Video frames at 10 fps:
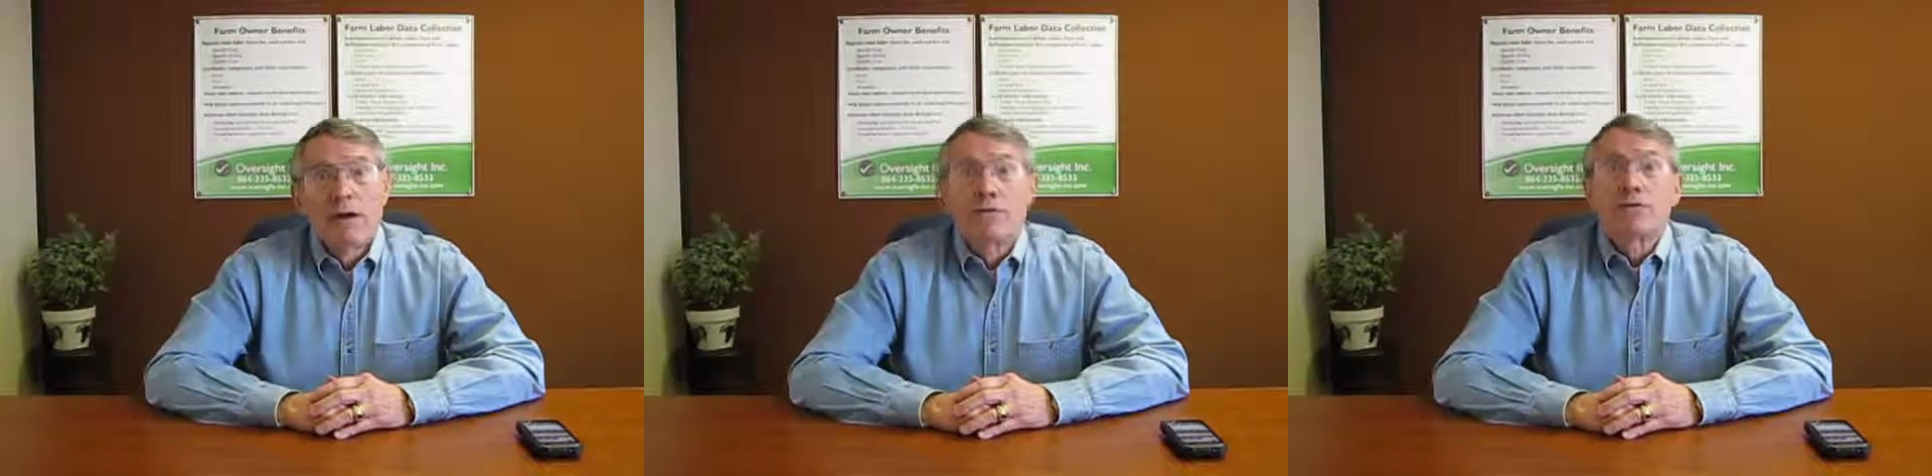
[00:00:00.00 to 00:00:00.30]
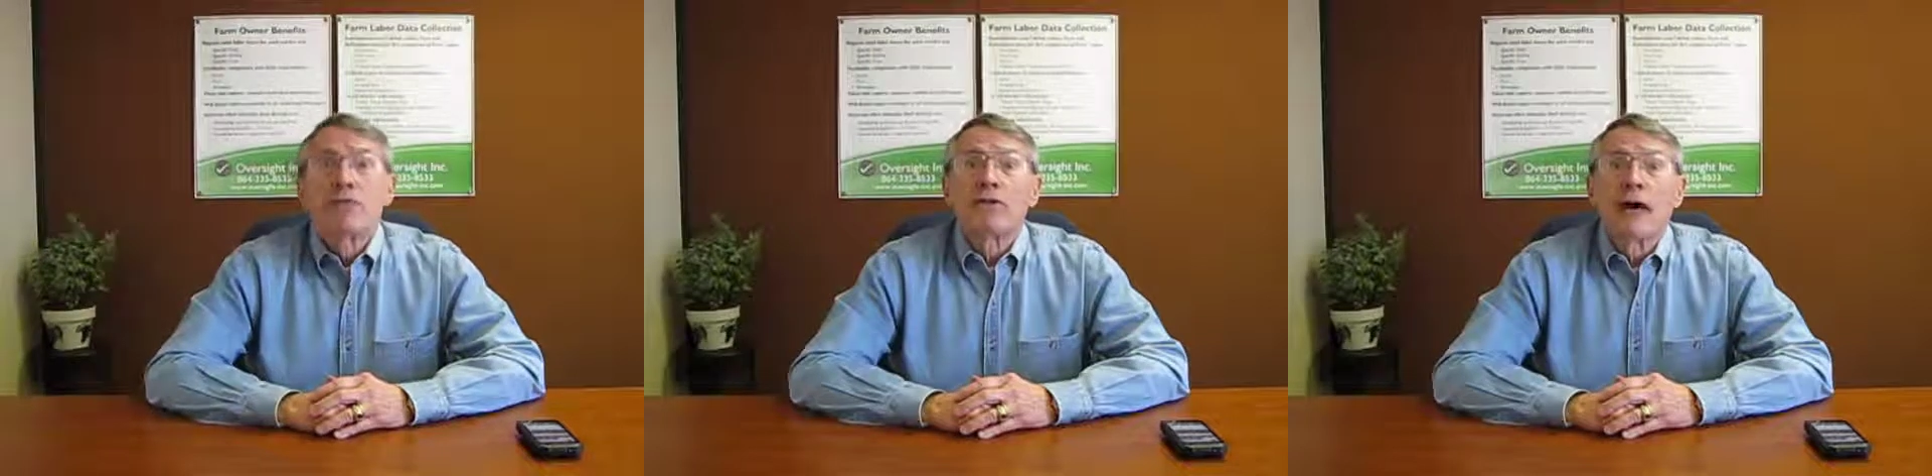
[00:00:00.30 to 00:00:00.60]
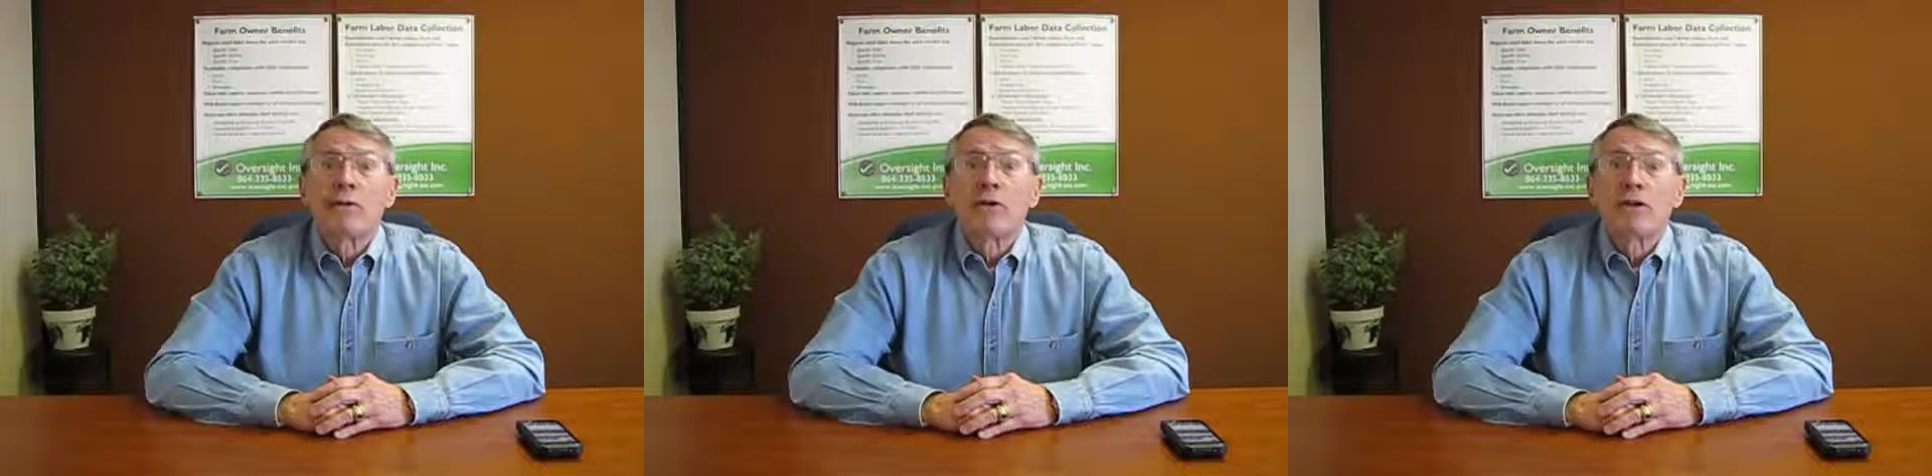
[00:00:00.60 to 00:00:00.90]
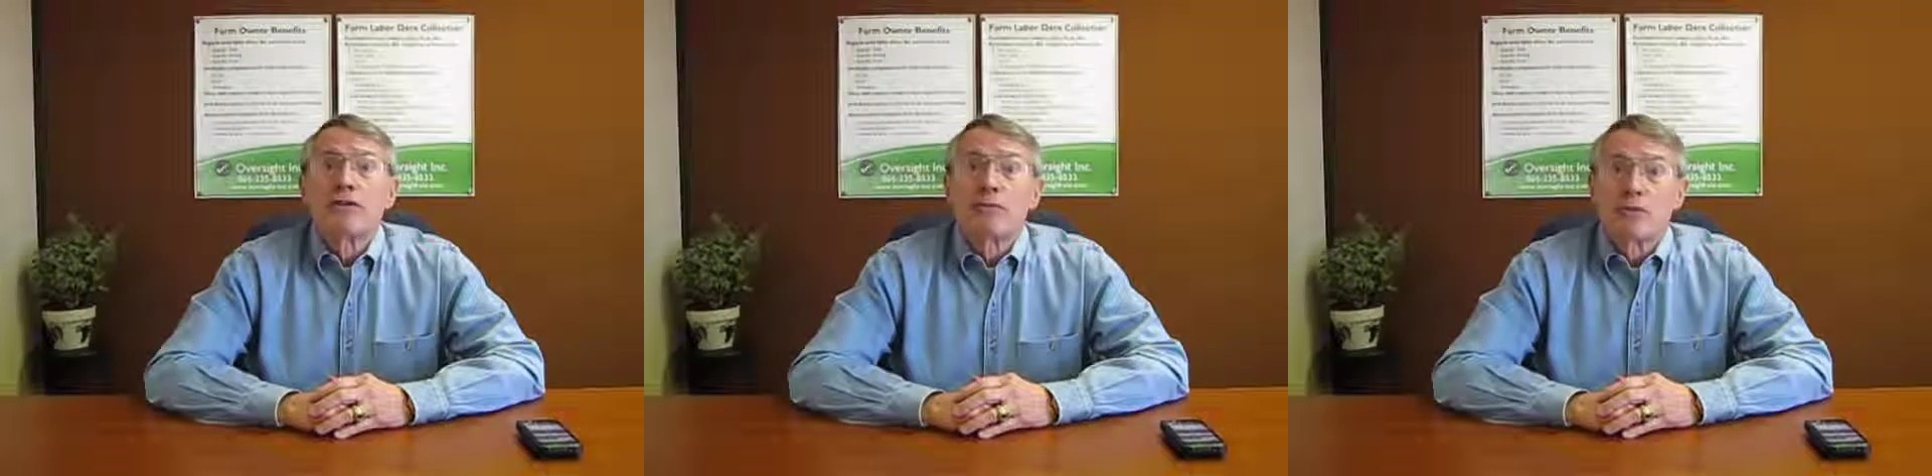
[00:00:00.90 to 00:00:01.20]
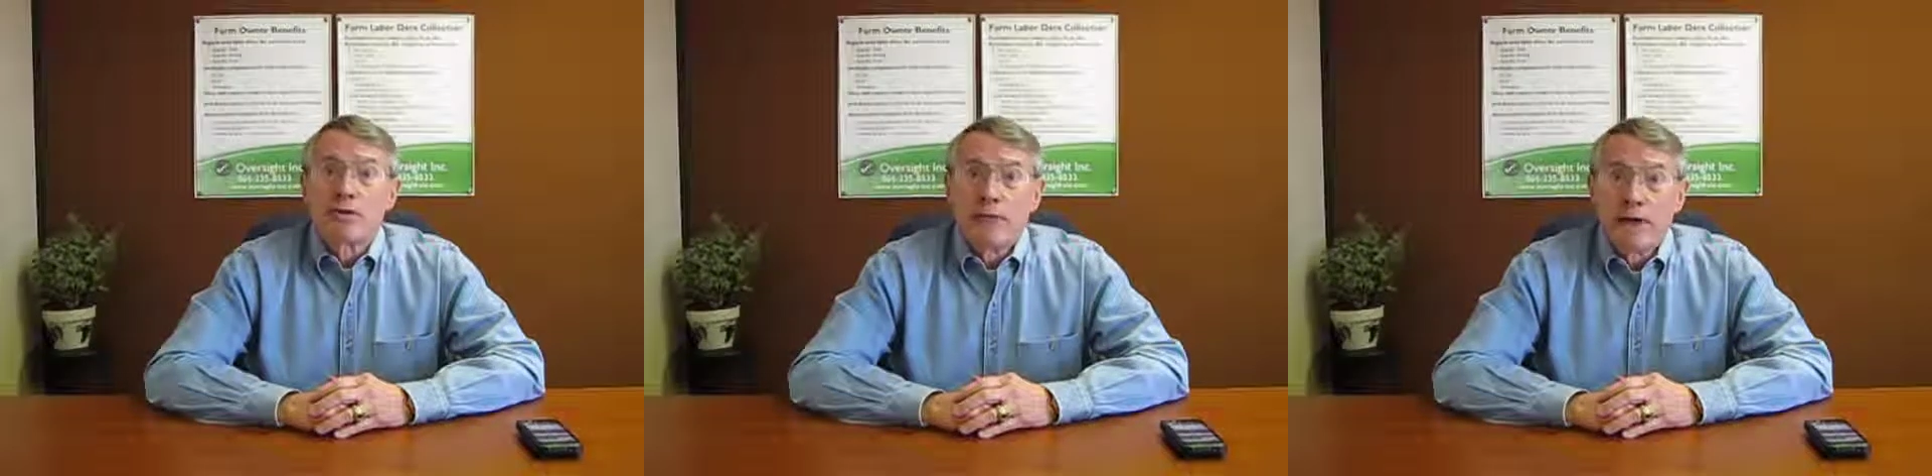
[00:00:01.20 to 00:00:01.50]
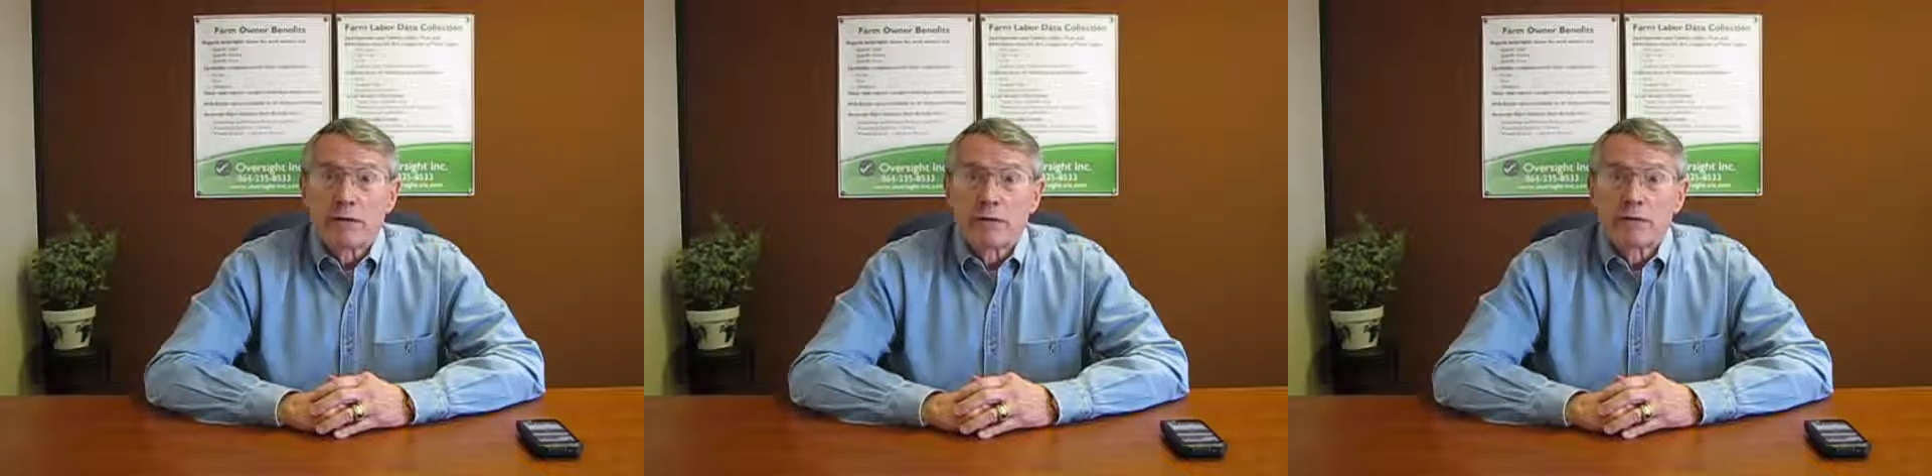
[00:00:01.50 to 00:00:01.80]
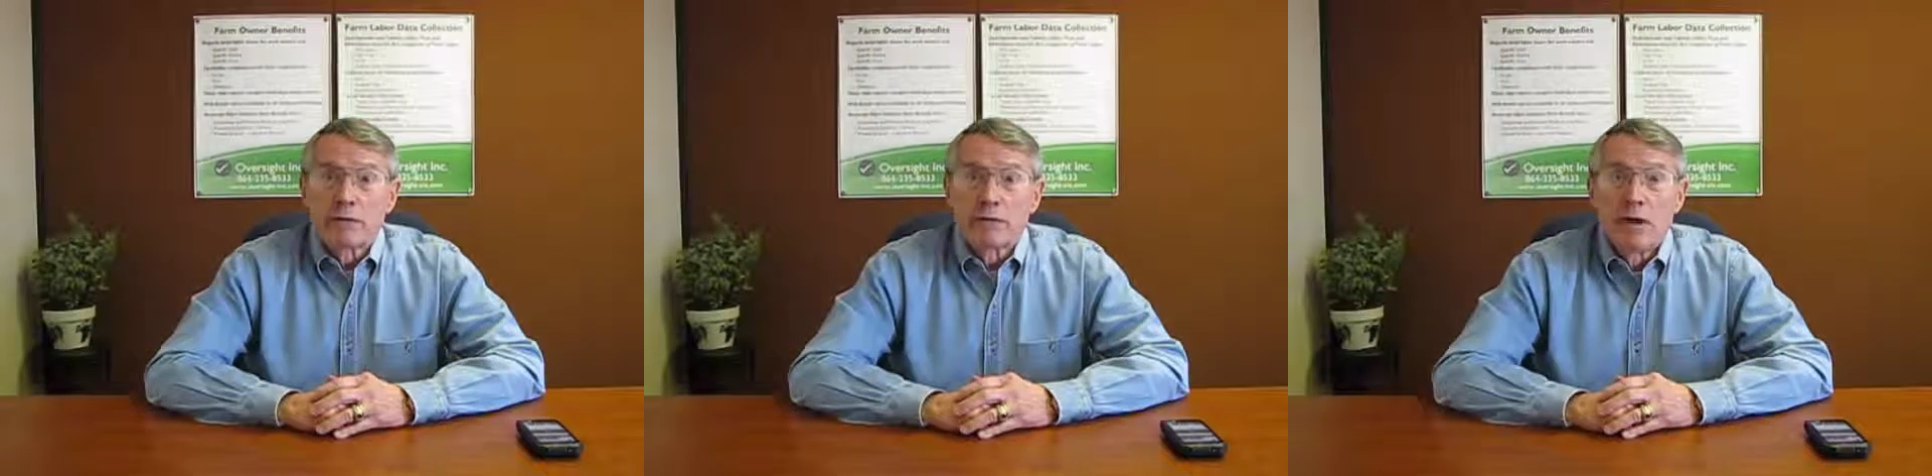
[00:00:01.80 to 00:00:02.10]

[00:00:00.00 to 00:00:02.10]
This example is for tomatoes,